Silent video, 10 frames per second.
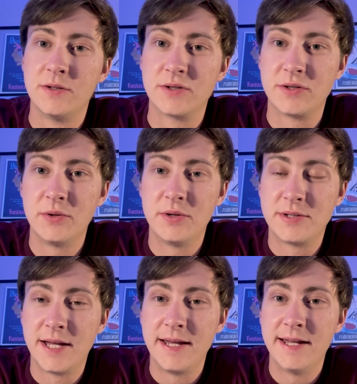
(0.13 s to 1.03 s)
So you're
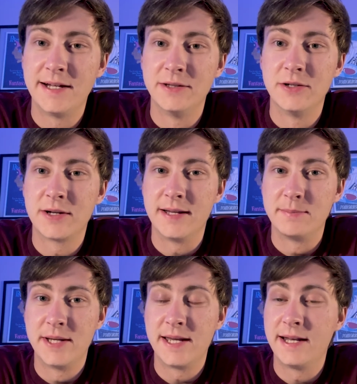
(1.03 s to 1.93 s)
taking a look
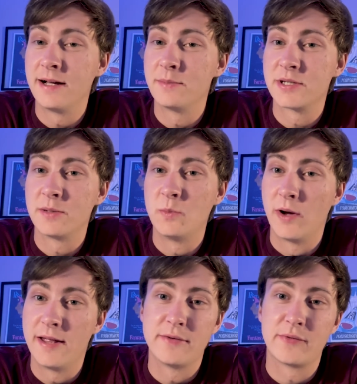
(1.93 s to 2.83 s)
at picking up some
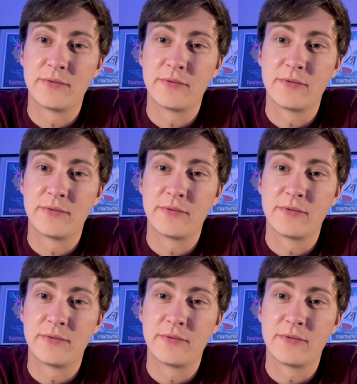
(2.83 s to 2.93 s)
wet and